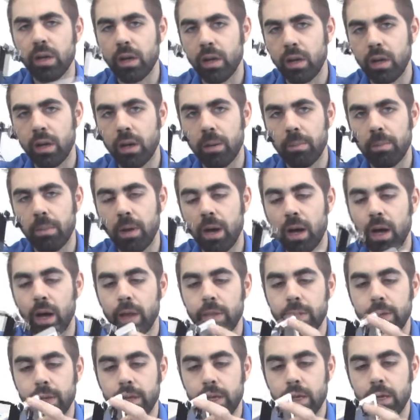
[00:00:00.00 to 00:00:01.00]
on
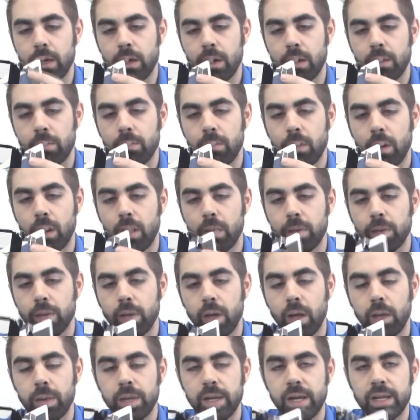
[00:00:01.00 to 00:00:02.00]

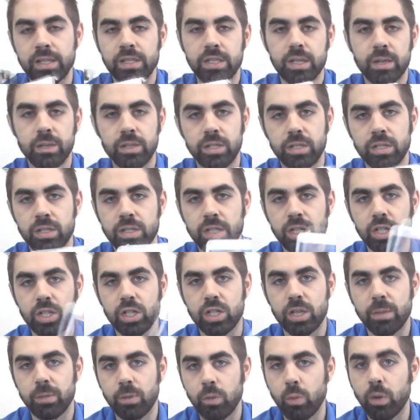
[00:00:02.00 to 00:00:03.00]
the IC
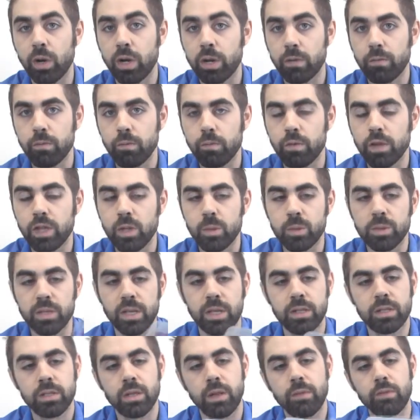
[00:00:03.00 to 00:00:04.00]
chip. You want to reuse
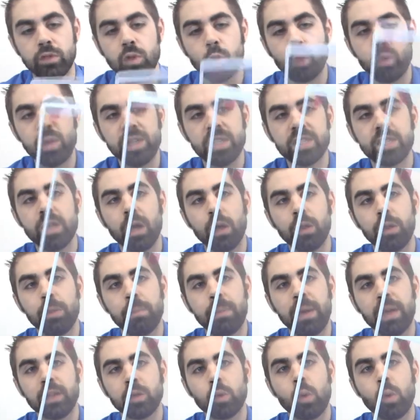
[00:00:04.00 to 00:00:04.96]
that stuff. So we sell the best